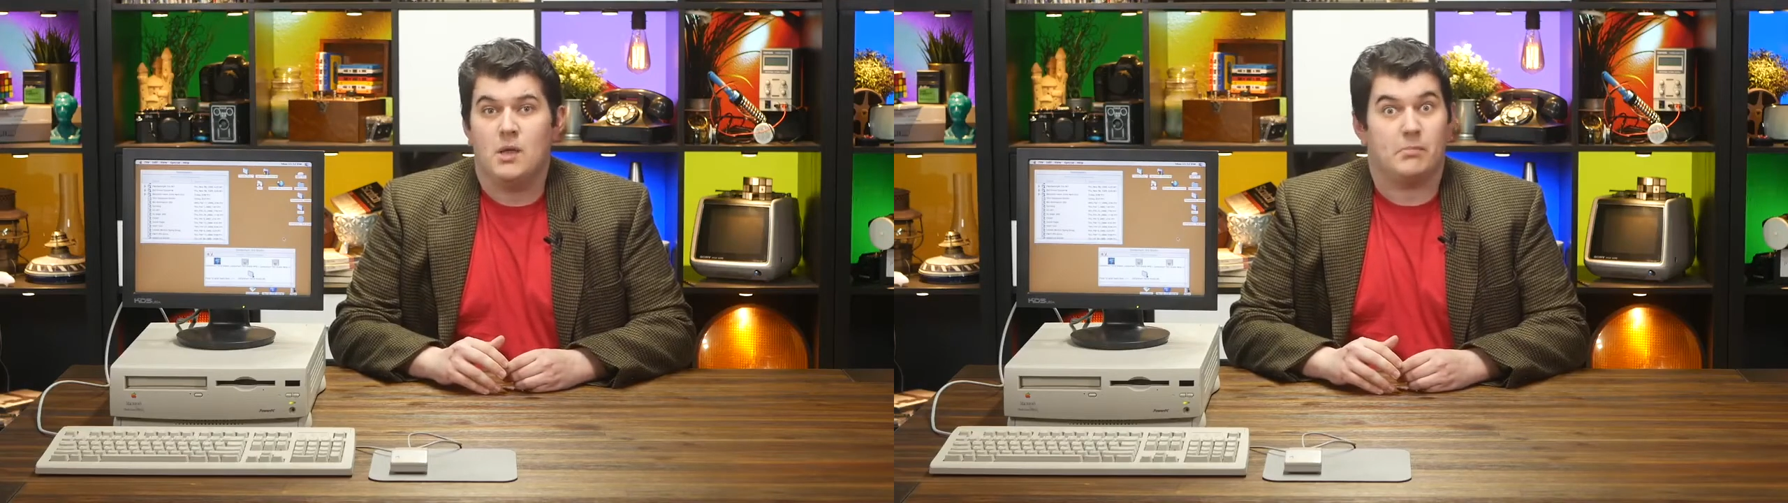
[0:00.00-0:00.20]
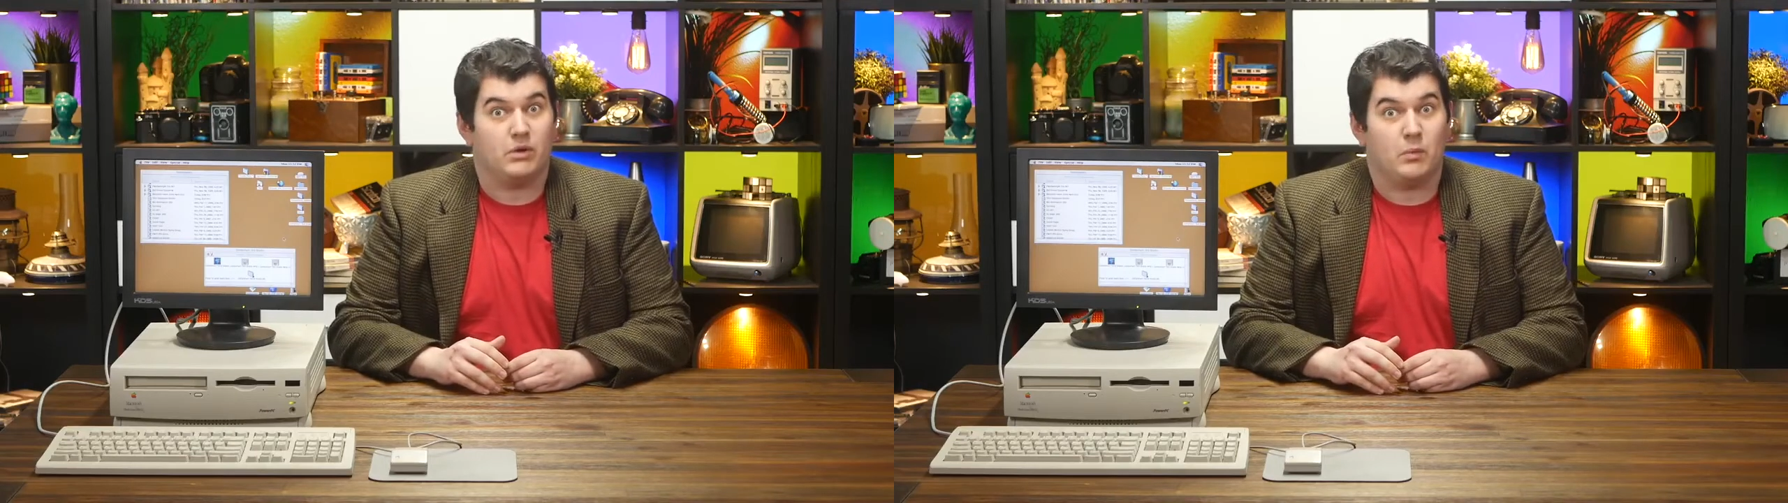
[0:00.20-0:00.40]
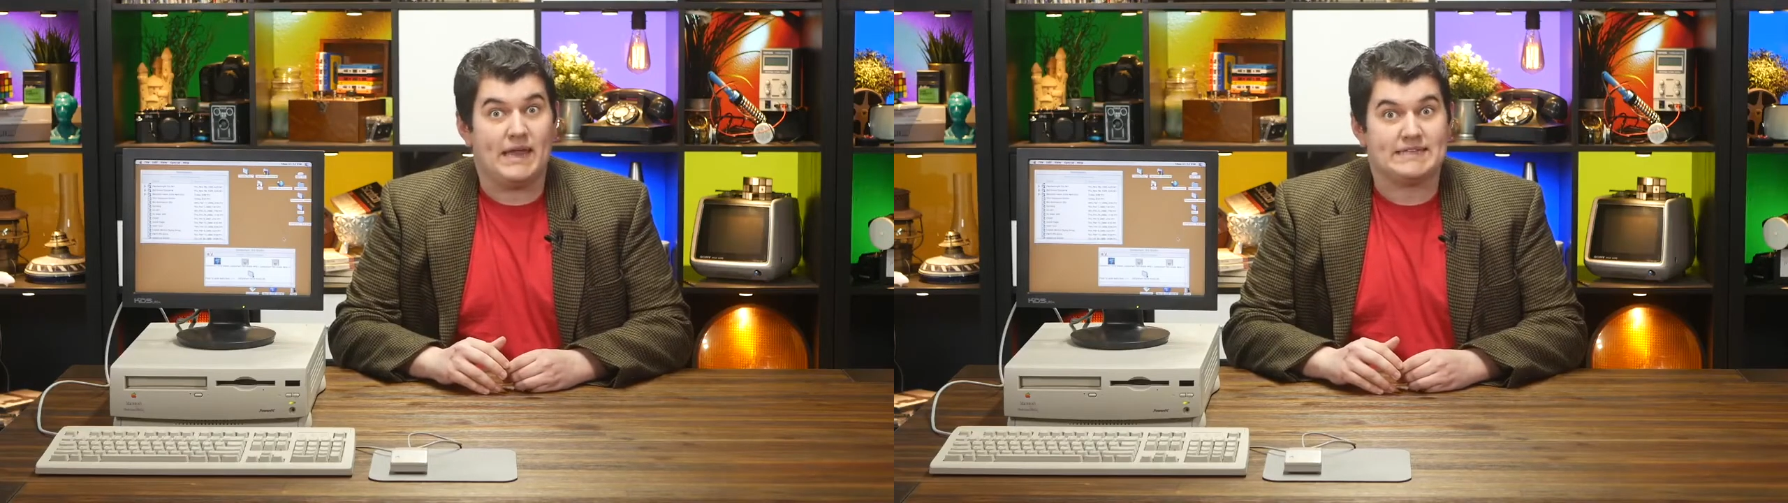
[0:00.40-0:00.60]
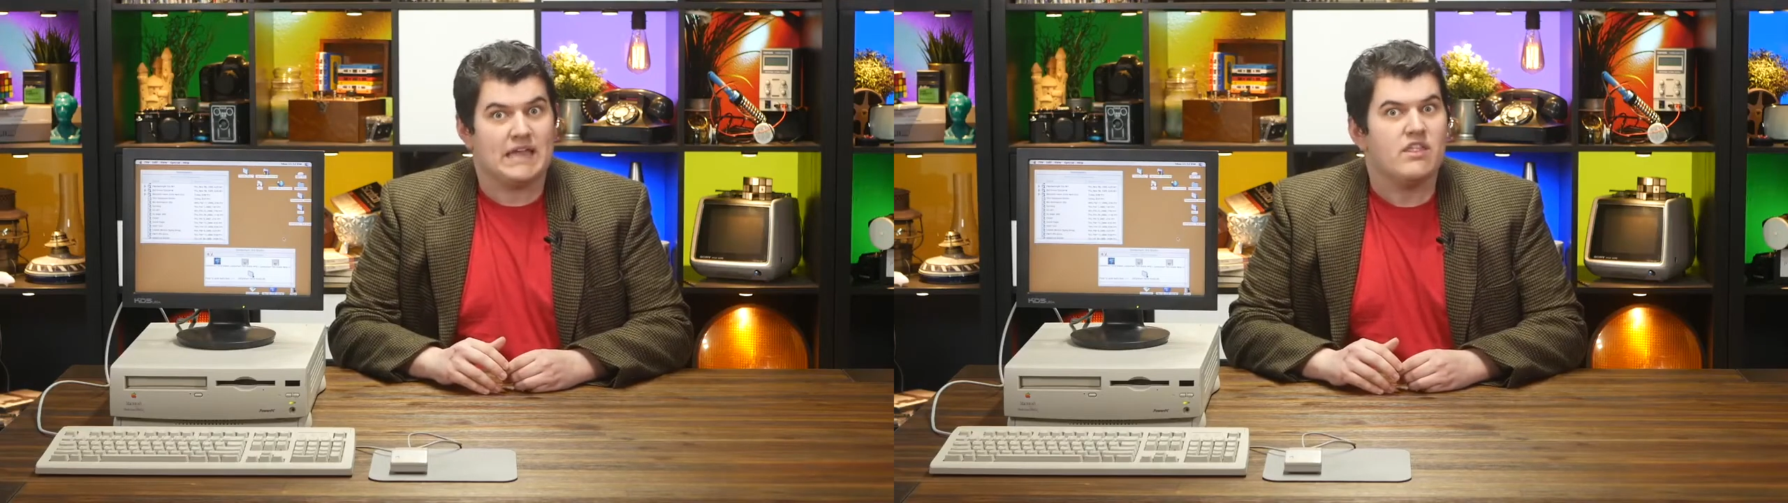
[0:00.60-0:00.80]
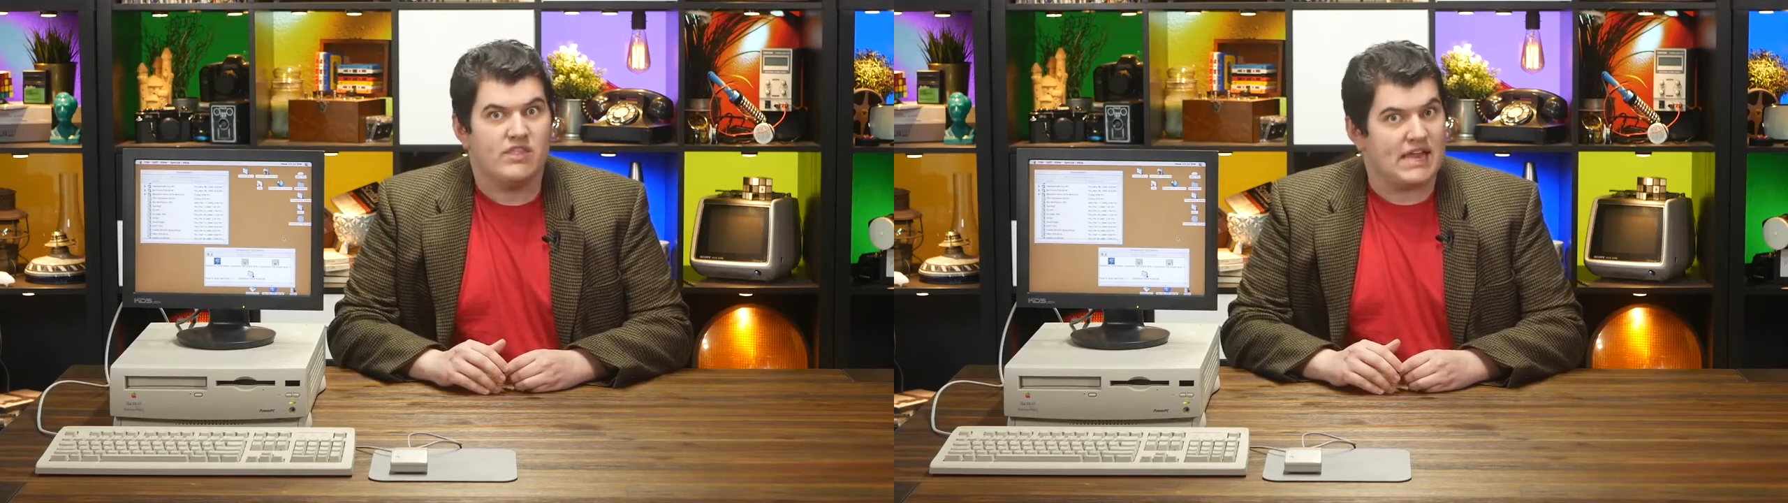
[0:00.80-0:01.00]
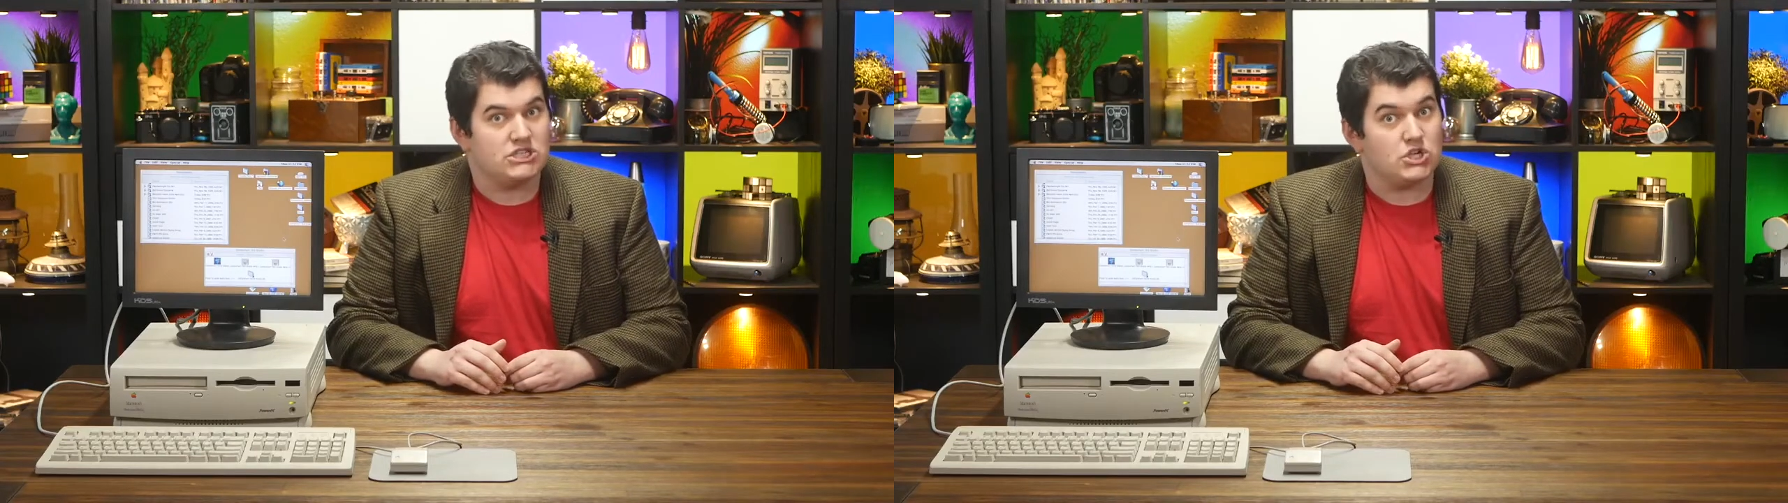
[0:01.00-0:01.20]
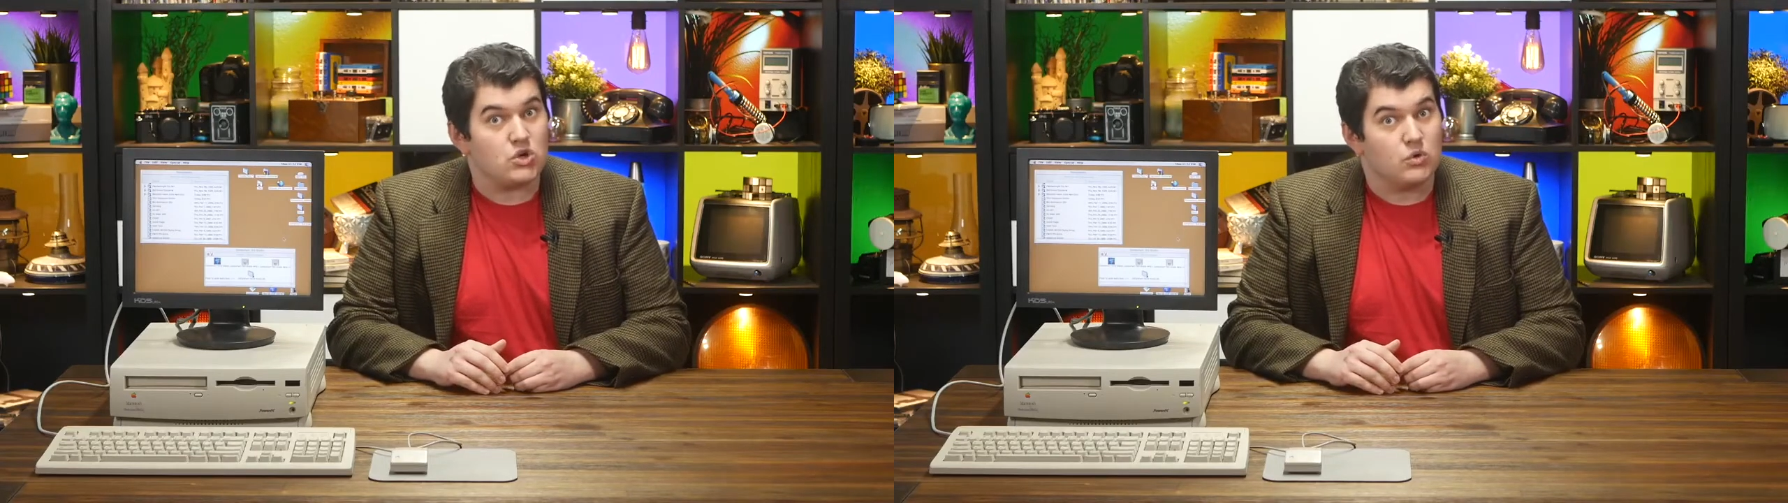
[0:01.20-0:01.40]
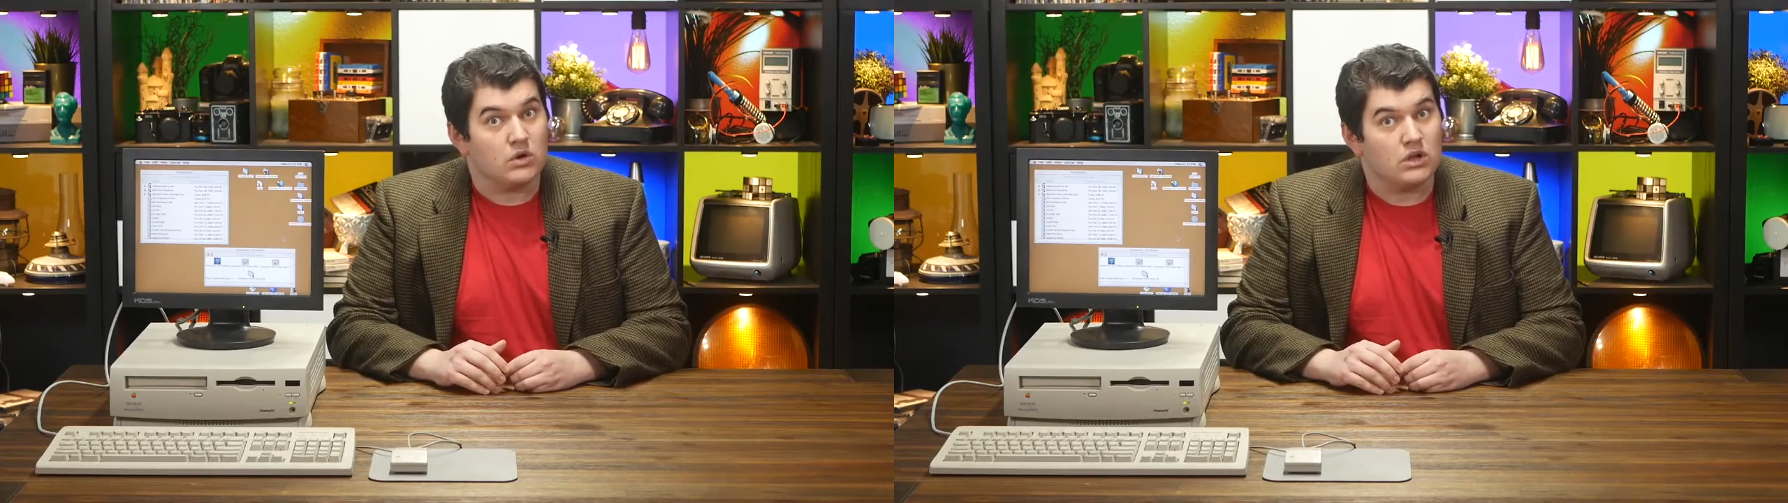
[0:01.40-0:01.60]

But wait, they do!